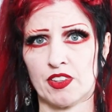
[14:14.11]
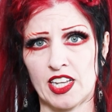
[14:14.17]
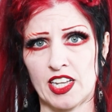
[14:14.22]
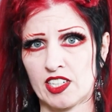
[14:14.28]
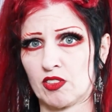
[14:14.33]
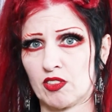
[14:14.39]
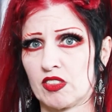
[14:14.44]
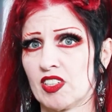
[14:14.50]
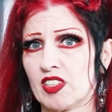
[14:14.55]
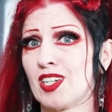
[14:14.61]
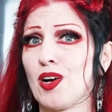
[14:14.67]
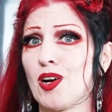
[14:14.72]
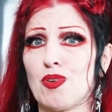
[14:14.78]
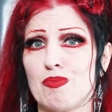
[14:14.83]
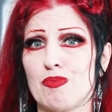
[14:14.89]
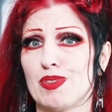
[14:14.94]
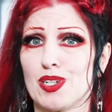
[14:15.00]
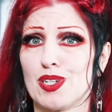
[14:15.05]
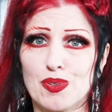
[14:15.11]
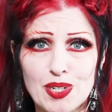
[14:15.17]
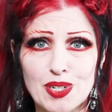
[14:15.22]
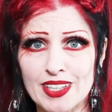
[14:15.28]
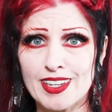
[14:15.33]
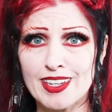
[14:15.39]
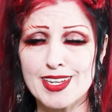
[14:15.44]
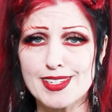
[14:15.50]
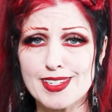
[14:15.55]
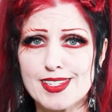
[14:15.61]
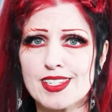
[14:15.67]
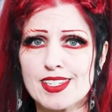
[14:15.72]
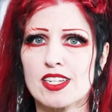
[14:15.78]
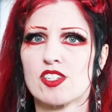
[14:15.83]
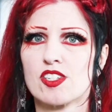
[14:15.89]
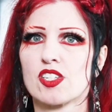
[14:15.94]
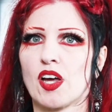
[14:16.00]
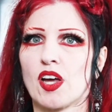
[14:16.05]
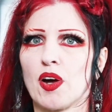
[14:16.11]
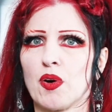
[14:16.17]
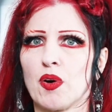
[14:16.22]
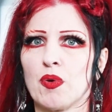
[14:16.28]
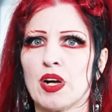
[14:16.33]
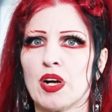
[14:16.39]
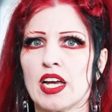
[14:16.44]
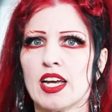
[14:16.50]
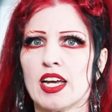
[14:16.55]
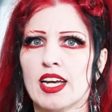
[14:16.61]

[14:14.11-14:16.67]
They don't even know I'm doing this, so